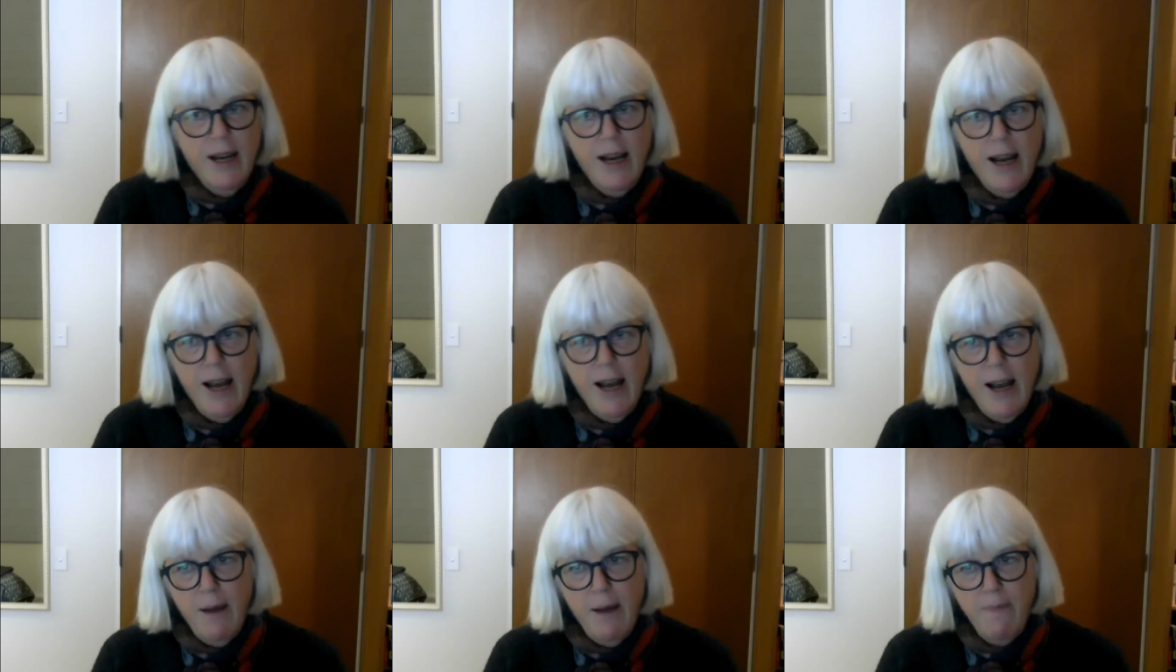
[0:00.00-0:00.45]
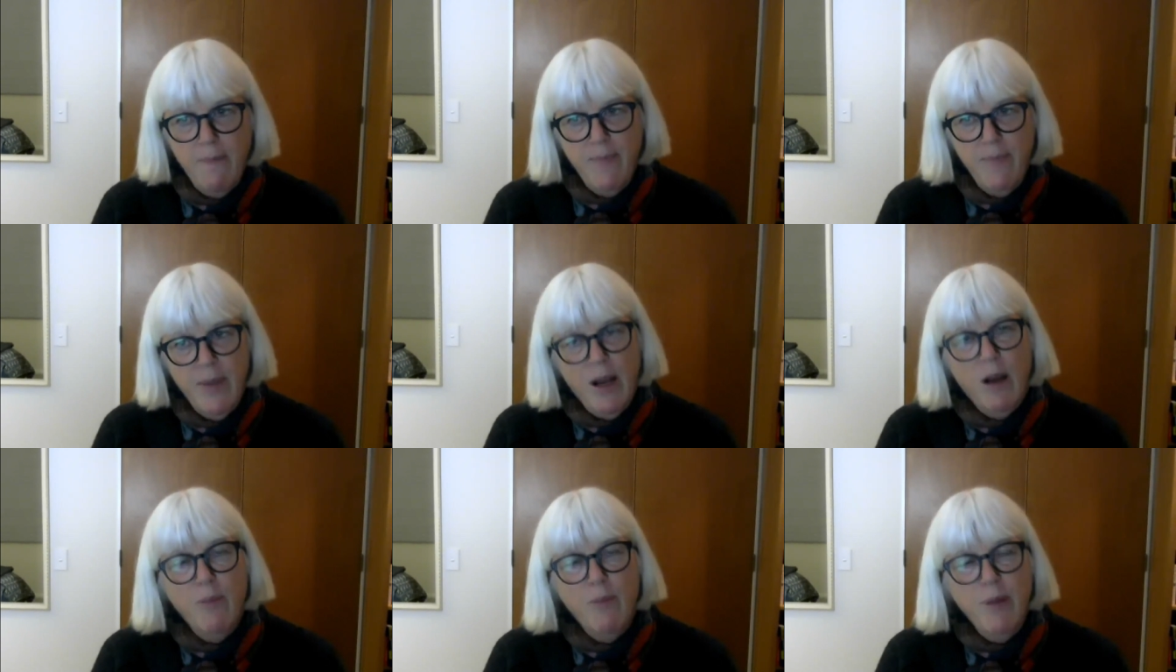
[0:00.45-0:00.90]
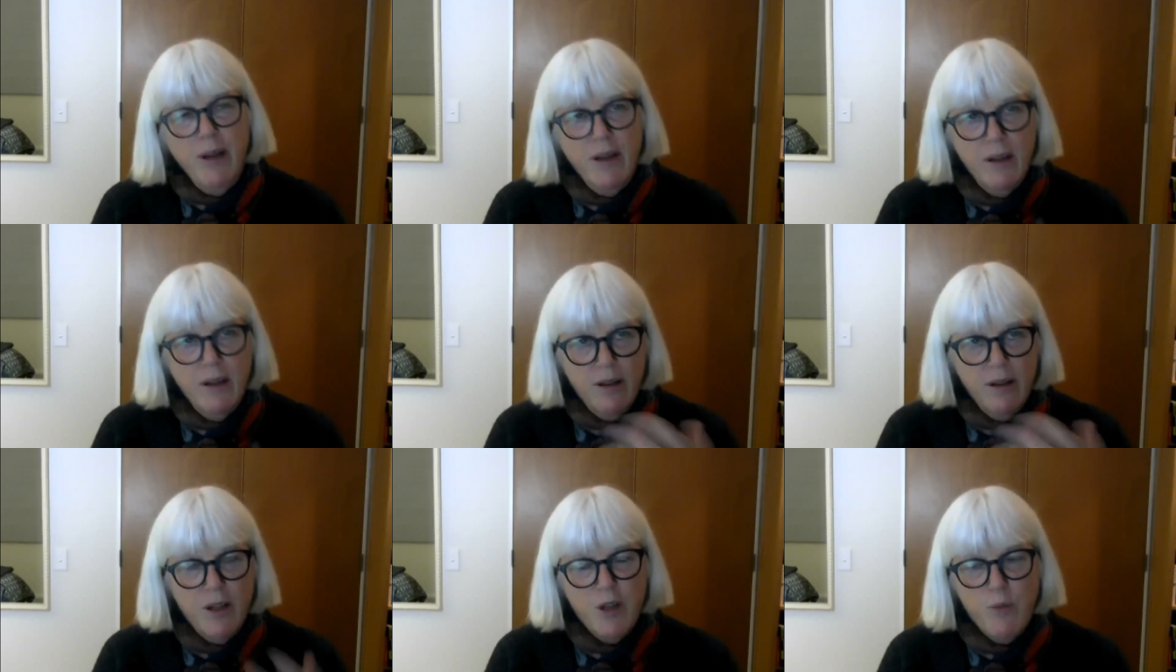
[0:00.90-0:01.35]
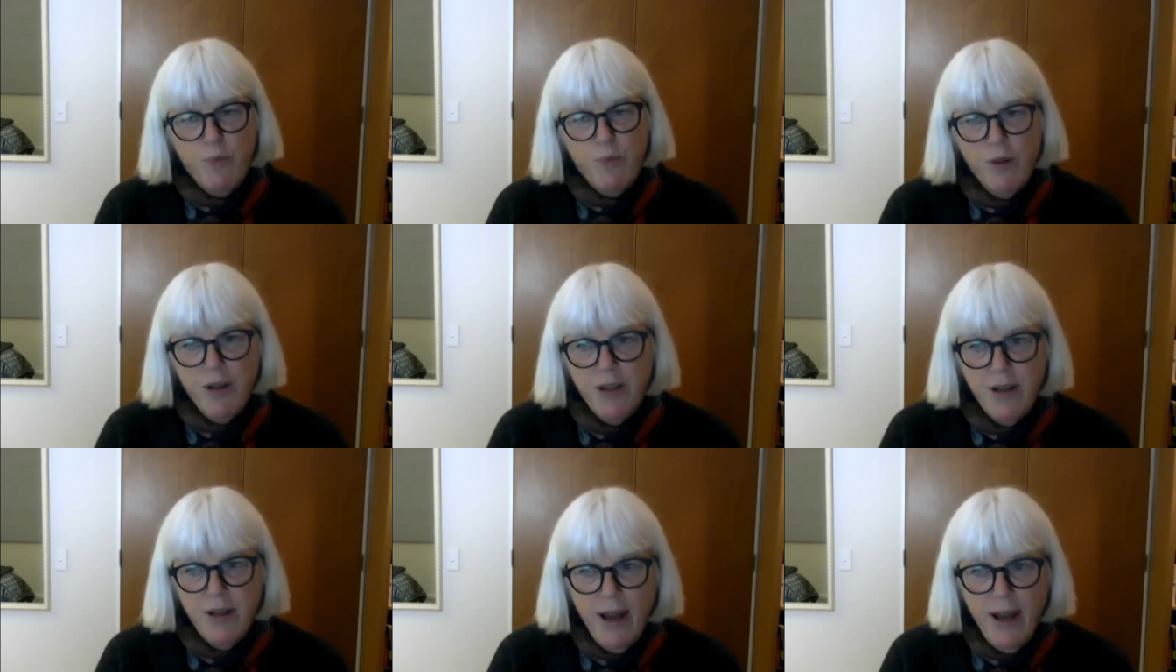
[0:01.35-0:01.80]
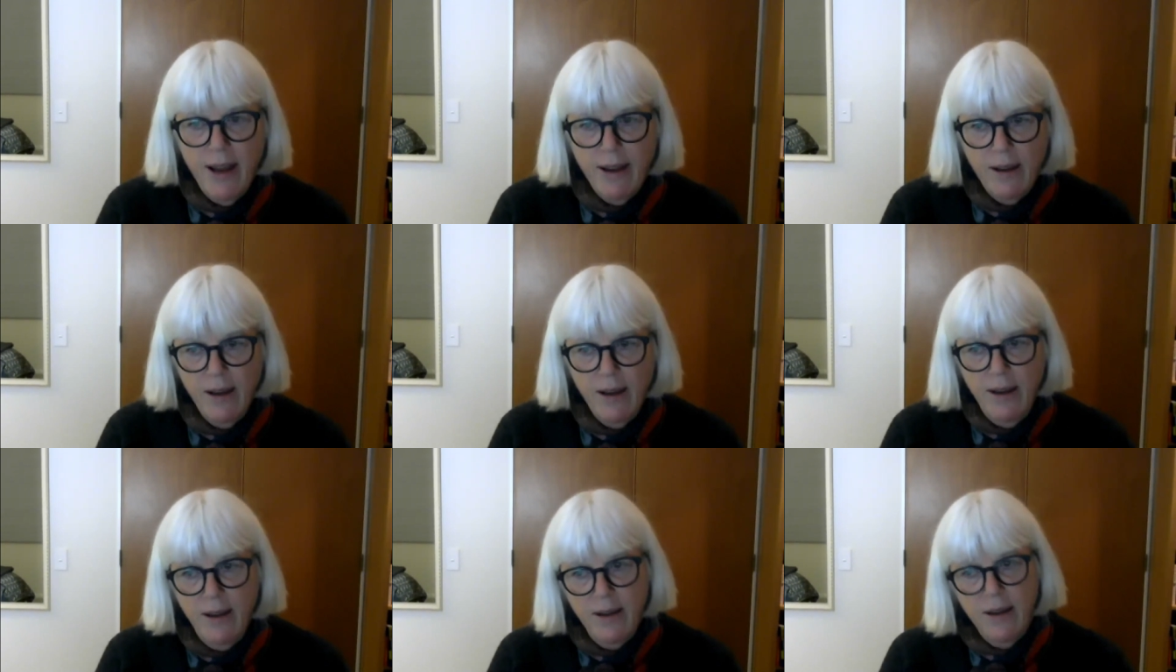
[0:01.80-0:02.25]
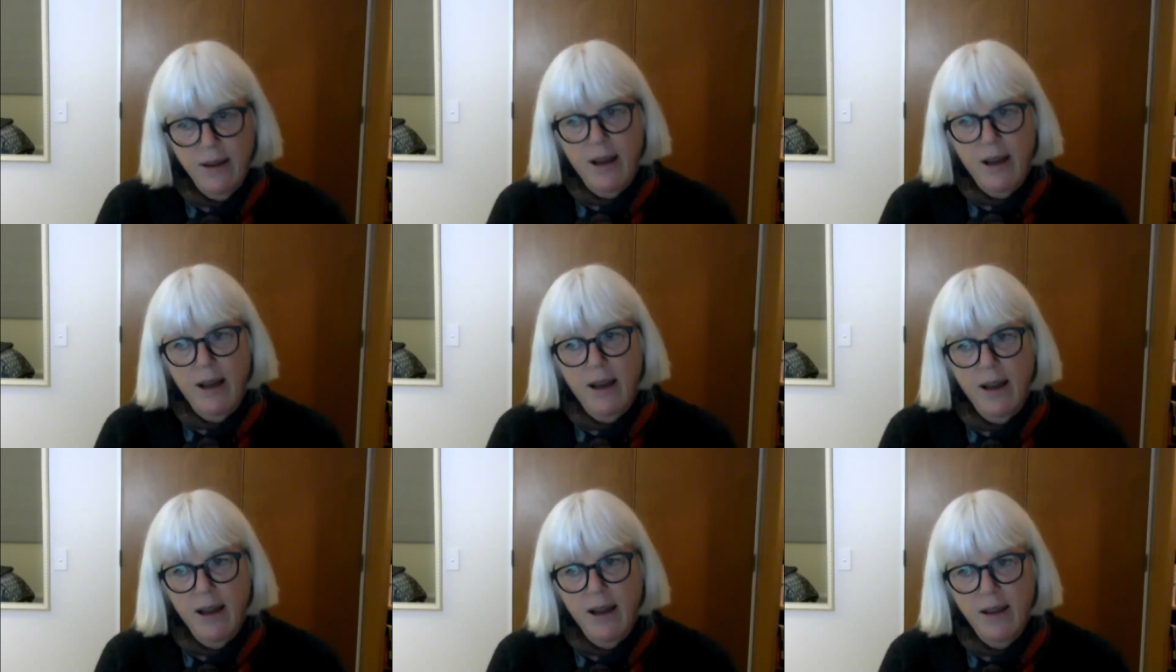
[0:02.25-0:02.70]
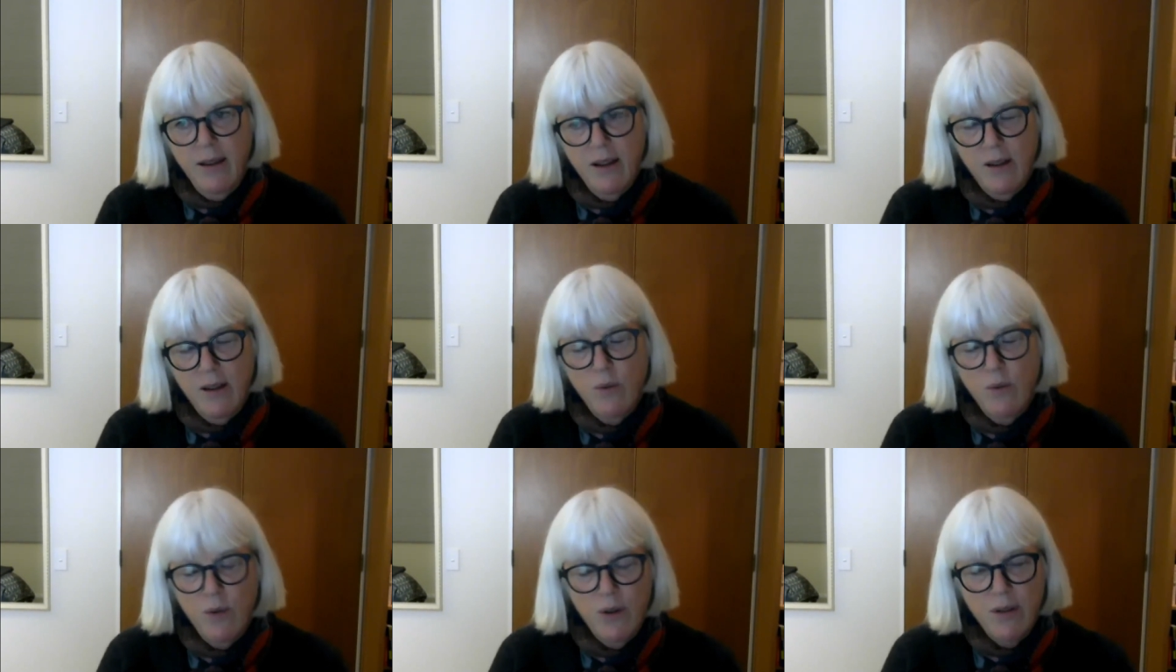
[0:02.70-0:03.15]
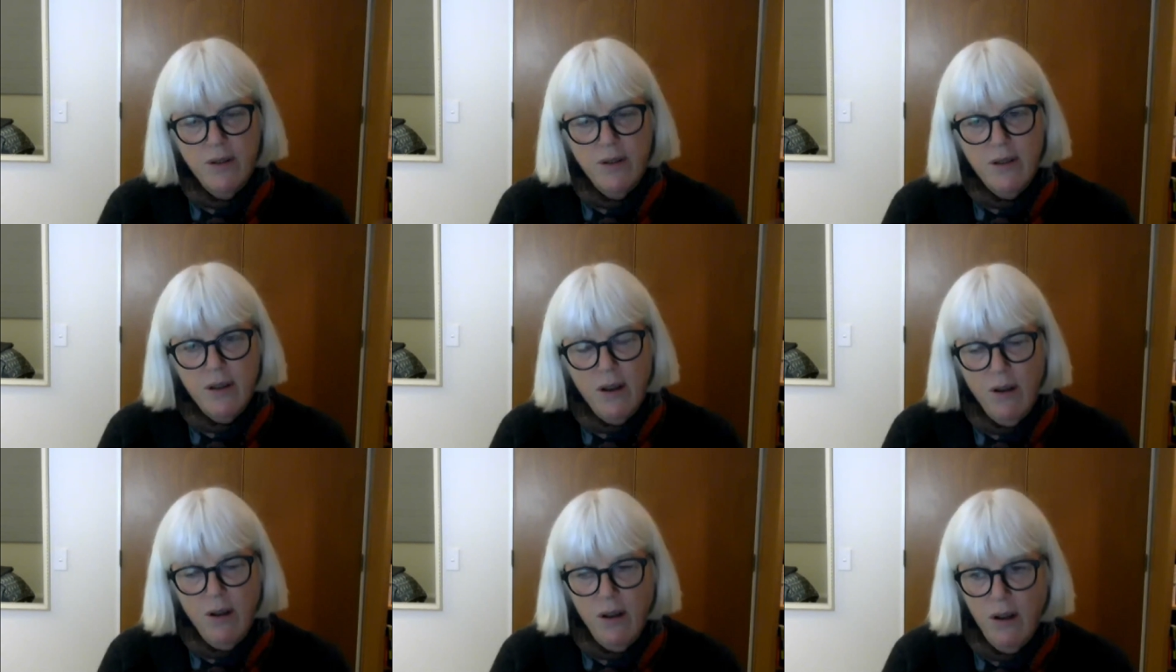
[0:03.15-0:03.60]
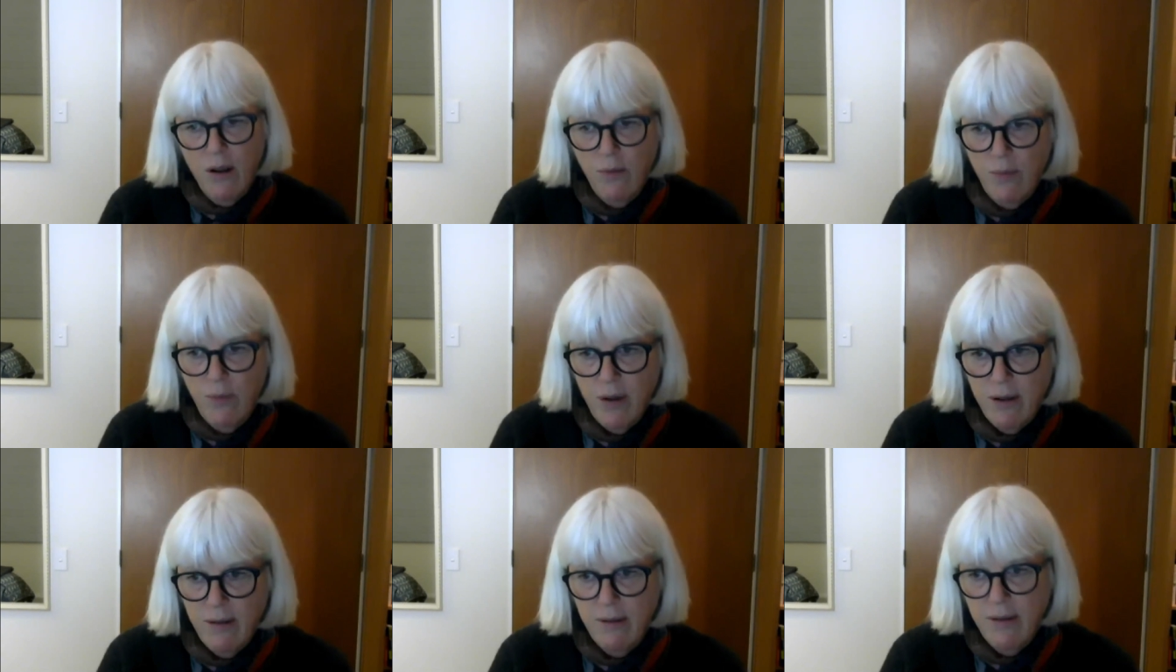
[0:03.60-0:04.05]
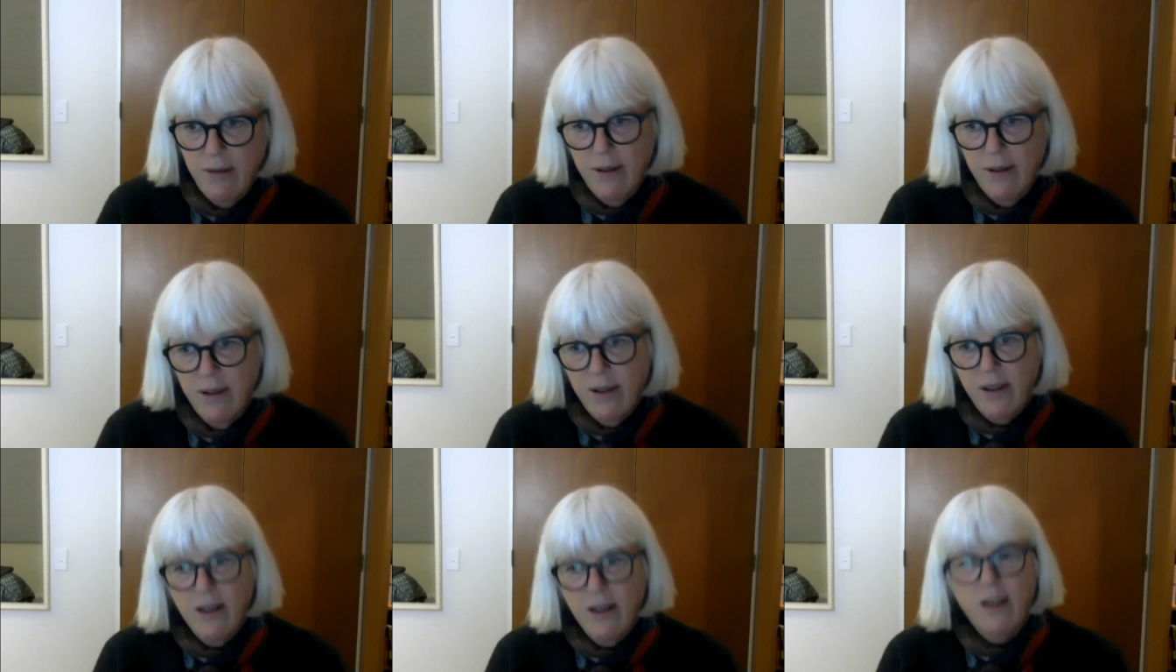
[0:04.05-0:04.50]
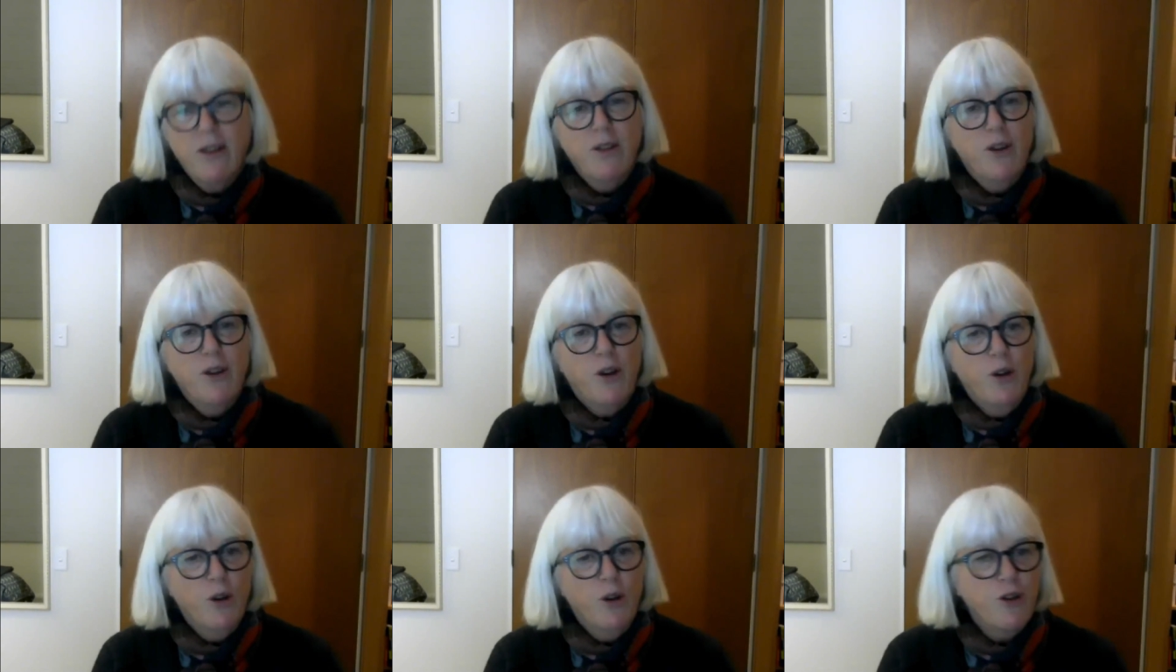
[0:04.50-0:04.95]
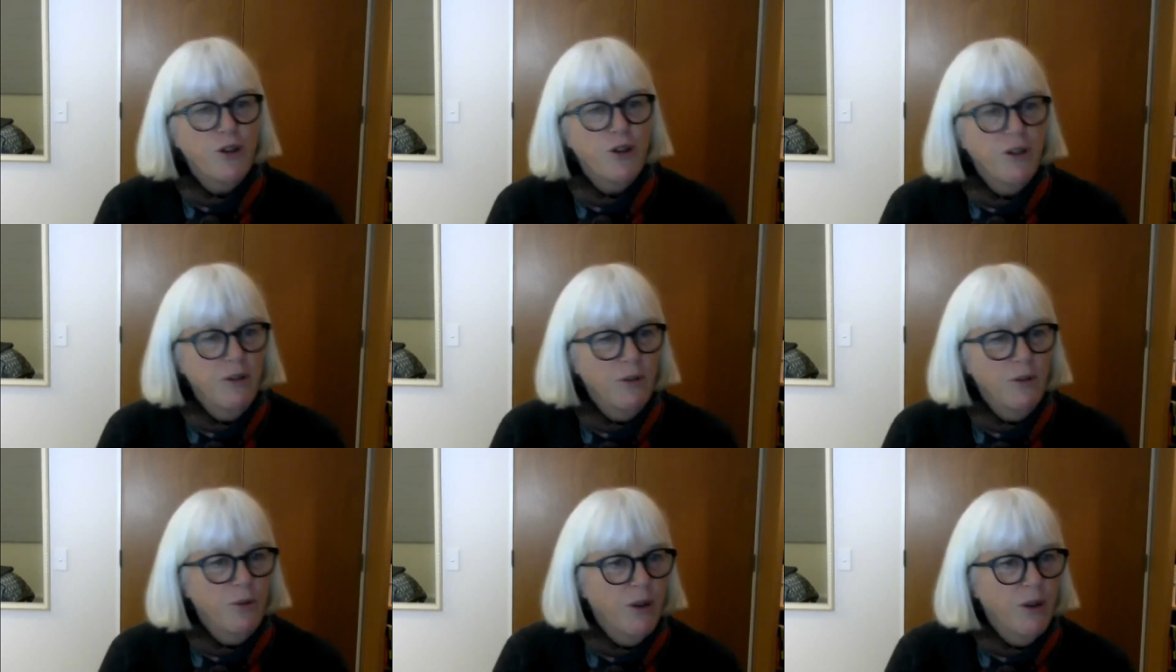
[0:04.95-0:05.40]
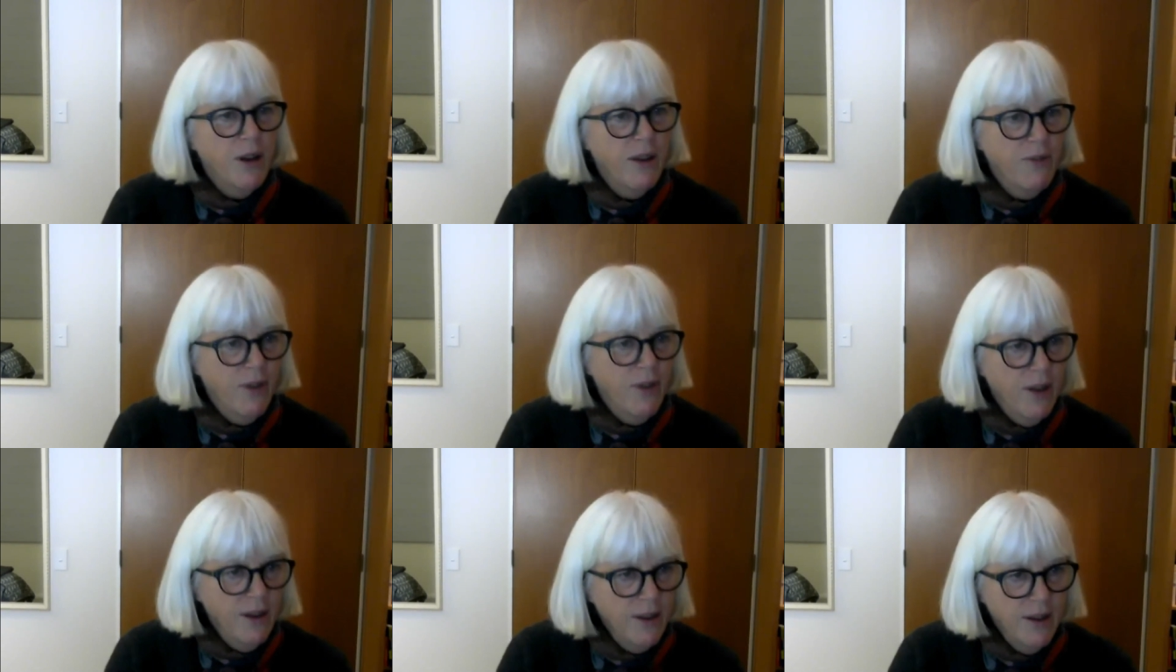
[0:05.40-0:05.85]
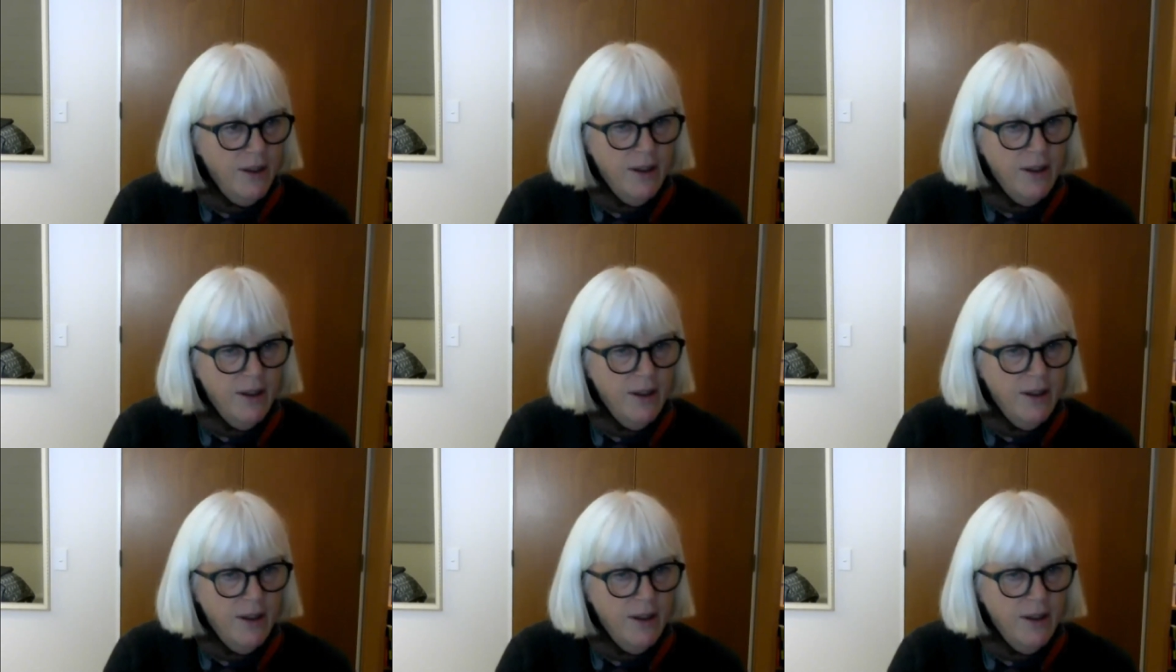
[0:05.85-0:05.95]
I mean, expressed anger, and you can always go home and kick the cushion or whatever.